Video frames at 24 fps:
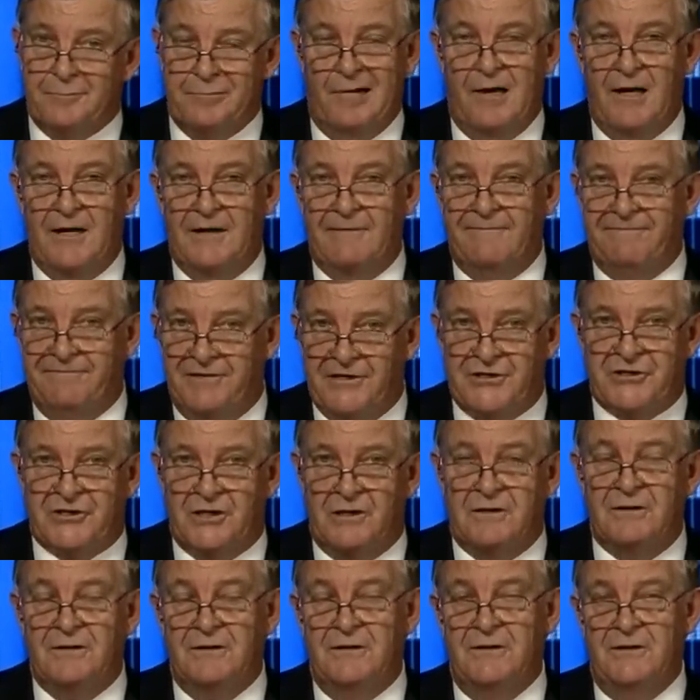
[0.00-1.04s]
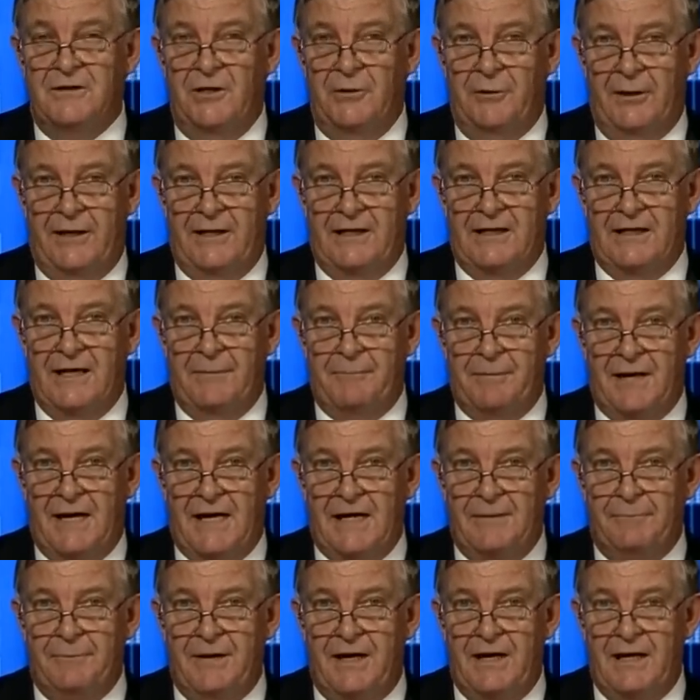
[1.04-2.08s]
Brian Fisher, who headed up
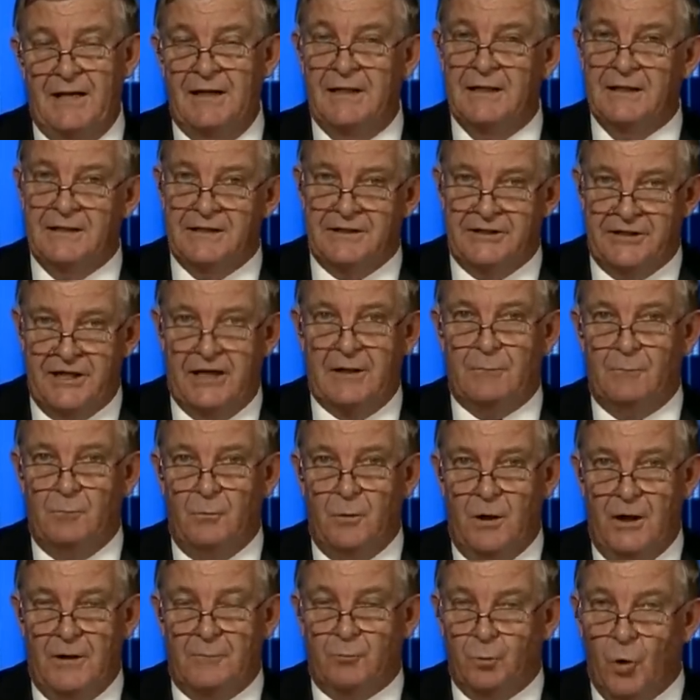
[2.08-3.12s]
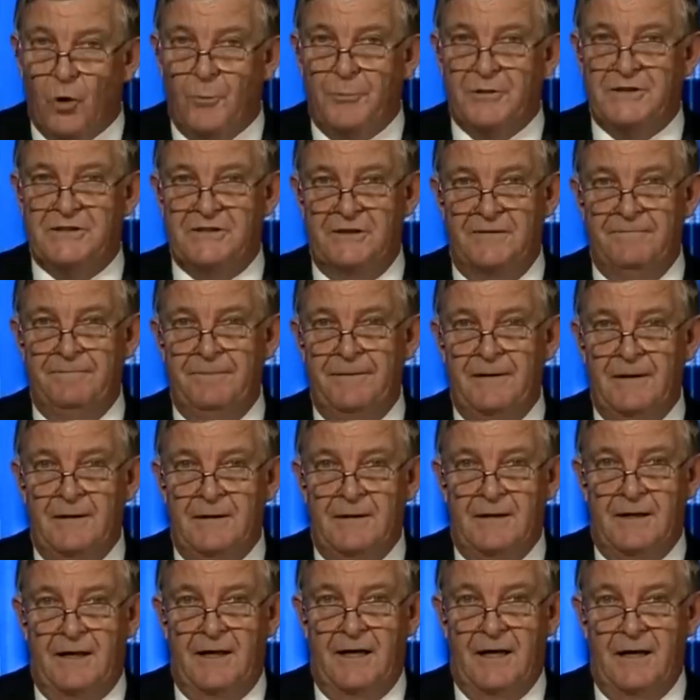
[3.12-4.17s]
ABARE, Dick Warburton,
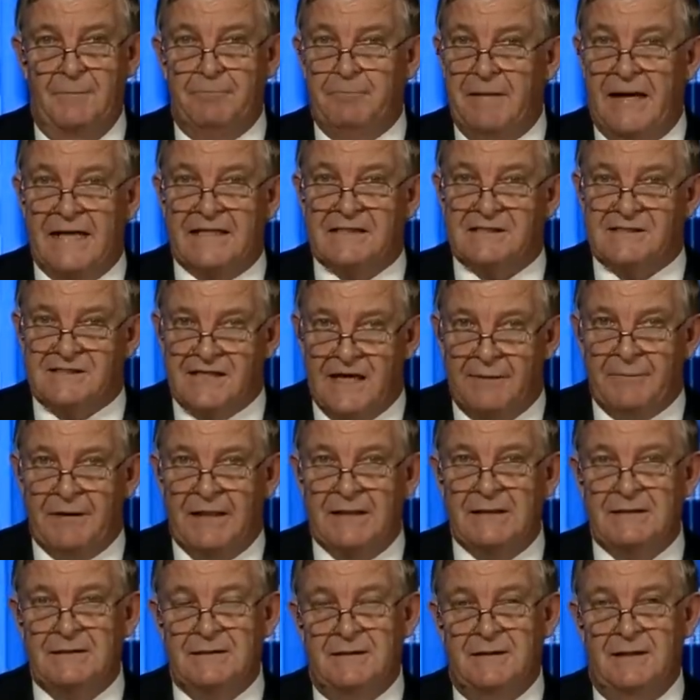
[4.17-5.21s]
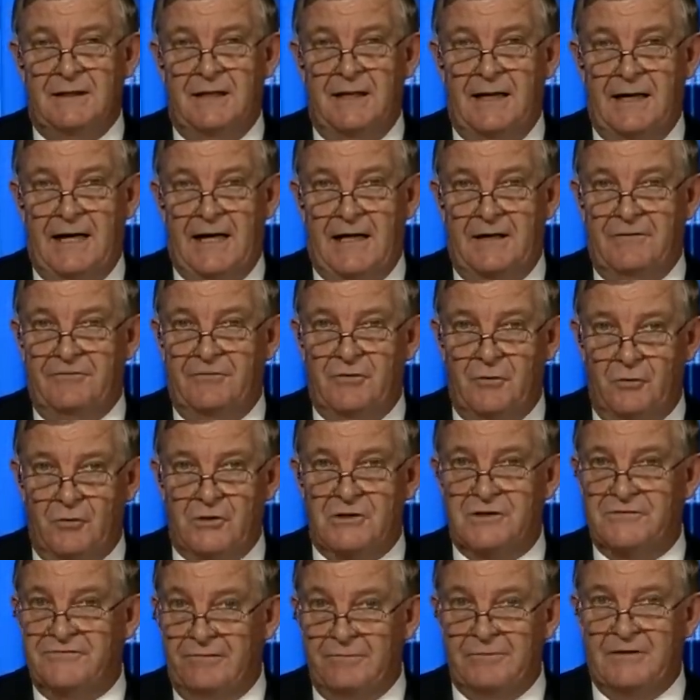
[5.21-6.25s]
Matt Zemmer, and of
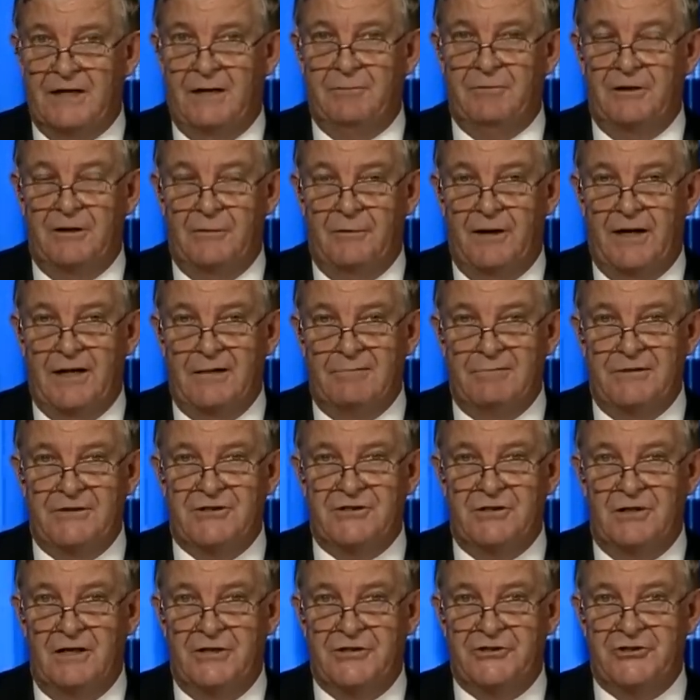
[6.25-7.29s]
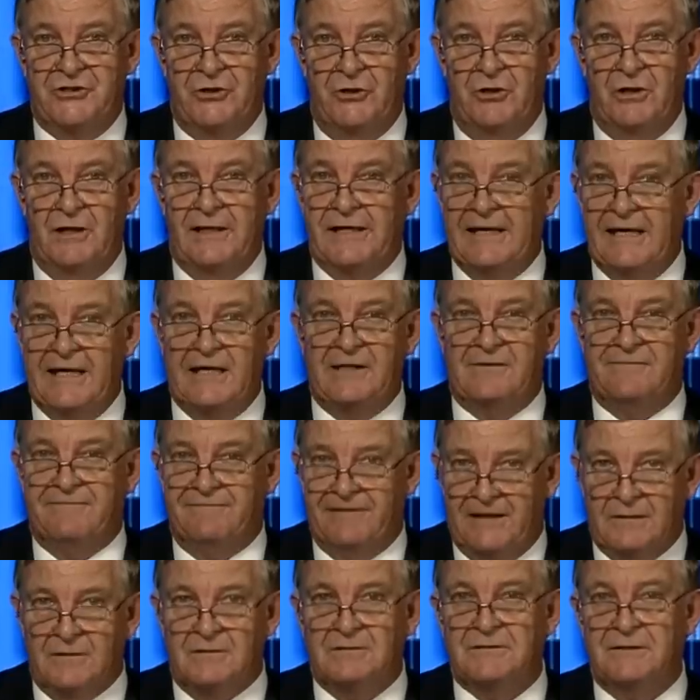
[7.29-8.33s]
course from WA originally, Shirley
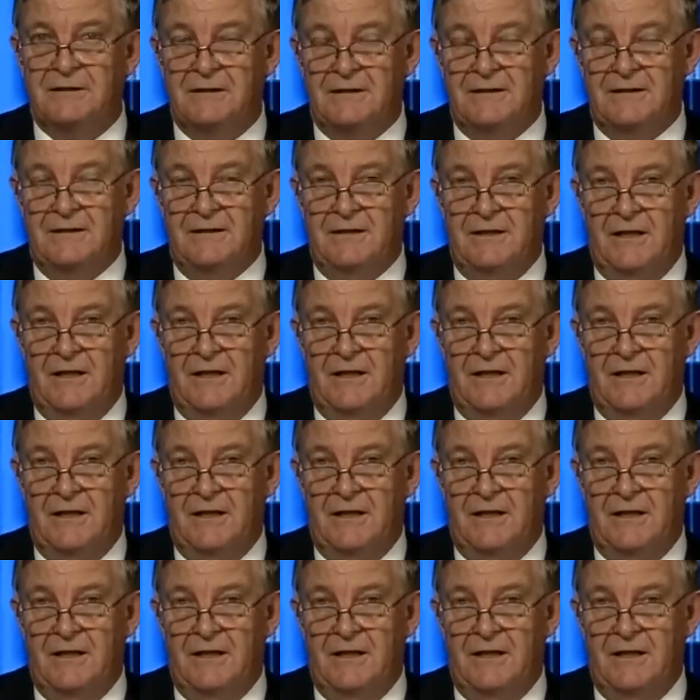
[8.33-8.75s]
Intveld,